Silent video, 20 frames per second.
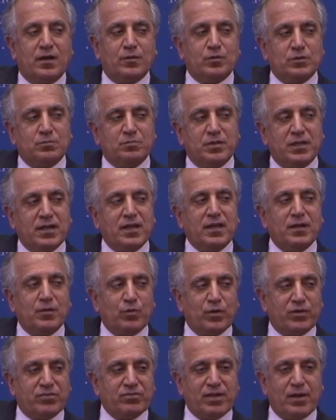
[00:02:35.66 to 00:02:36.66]
would
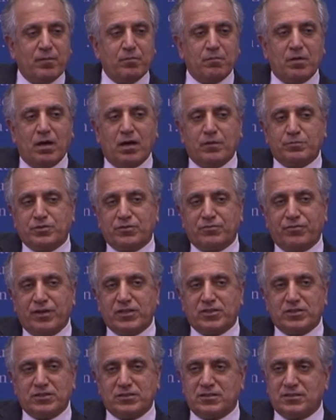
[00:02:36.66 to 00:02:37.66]
begin with some
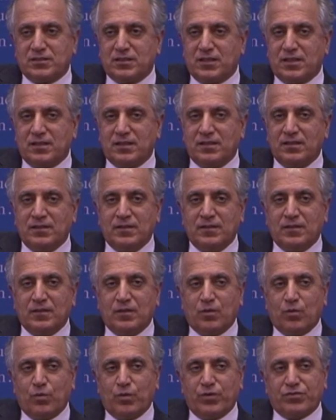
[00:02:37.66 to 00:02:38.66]
observations
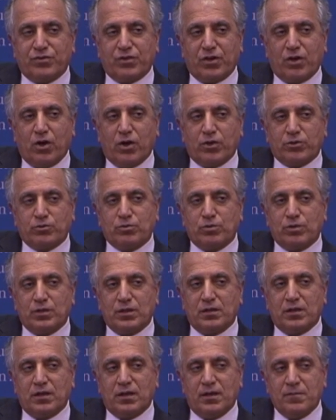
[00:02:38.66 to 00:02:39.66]
with regard to
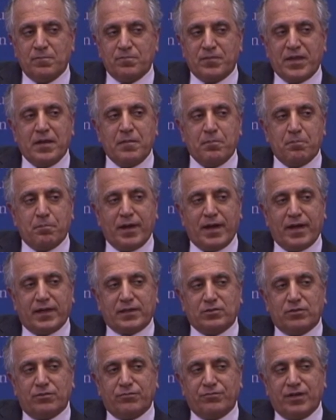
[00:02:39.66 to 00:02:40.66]
the
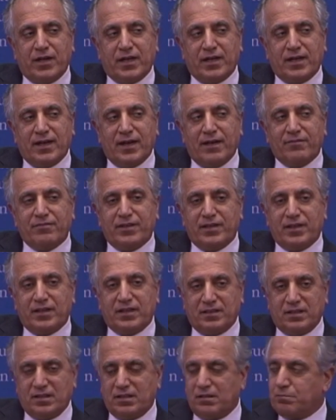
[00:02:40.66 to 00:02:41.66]
impact of 9/11
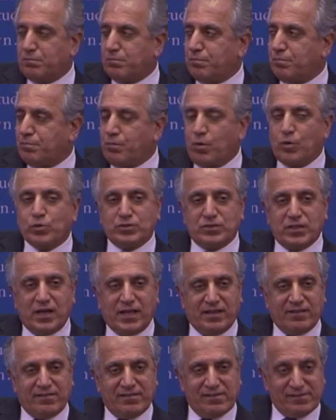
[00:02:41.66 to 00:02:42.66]
and the
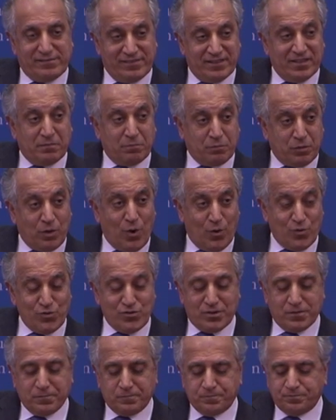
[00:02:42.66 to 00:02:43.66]
post-9/11
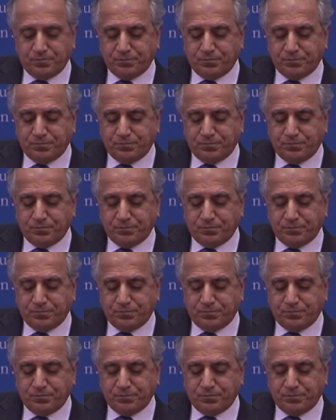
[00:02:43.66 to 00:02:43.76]
approach.